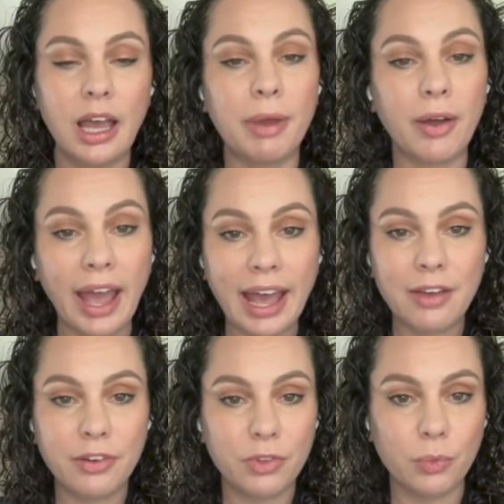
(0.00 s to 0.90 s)
About
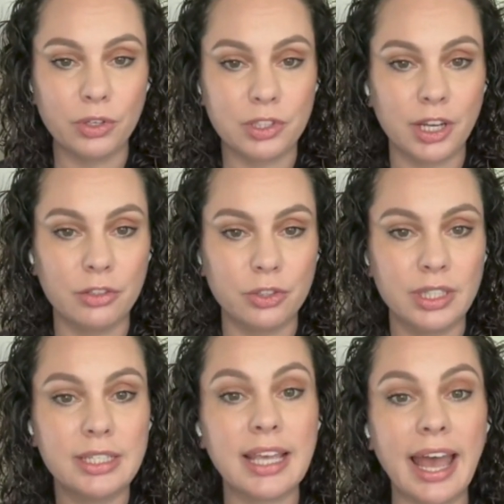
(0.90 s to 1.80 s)
half of the world's
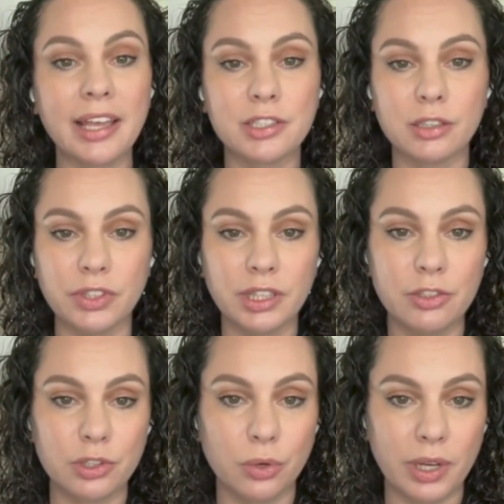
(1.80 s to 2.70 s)
countries ask a
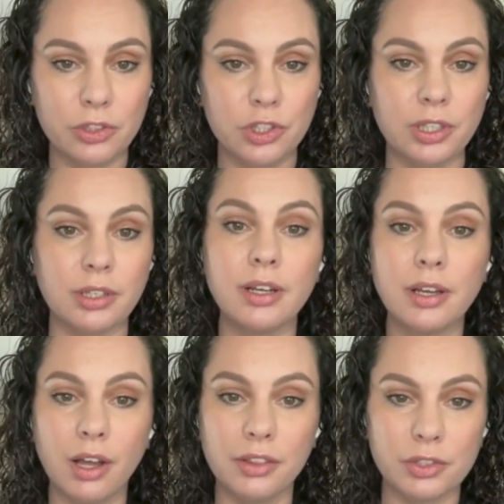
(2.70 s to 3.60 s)
religion question
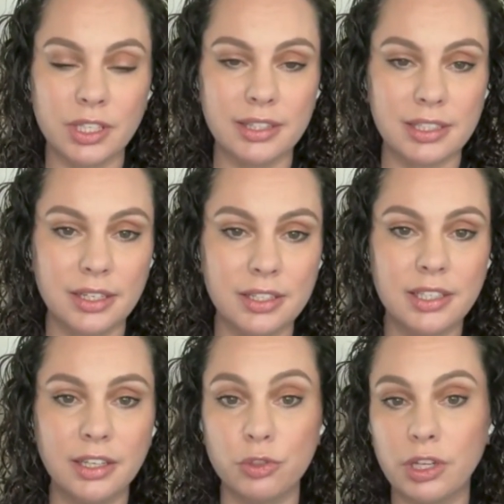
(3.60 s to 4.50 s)
on their
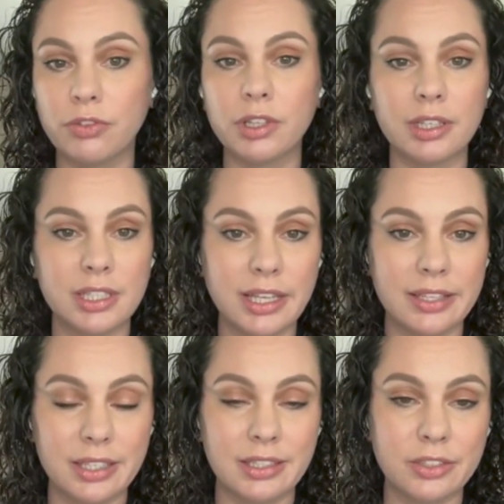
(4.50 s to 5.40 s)
census, and generally
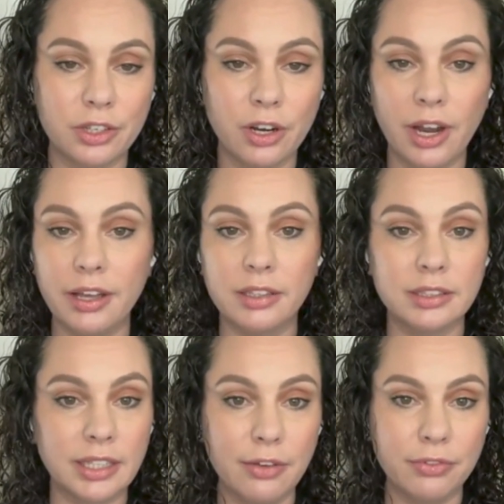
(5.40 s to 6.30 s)
censuses are
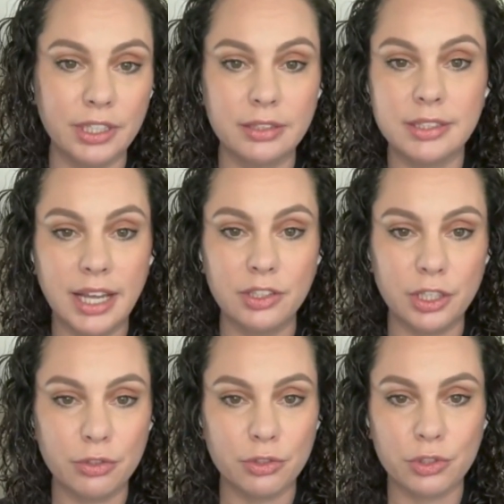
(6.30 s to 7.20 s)
held every 10
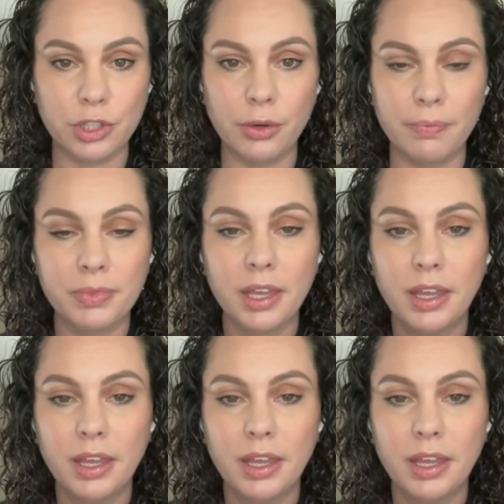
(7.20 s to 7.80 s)
years or so.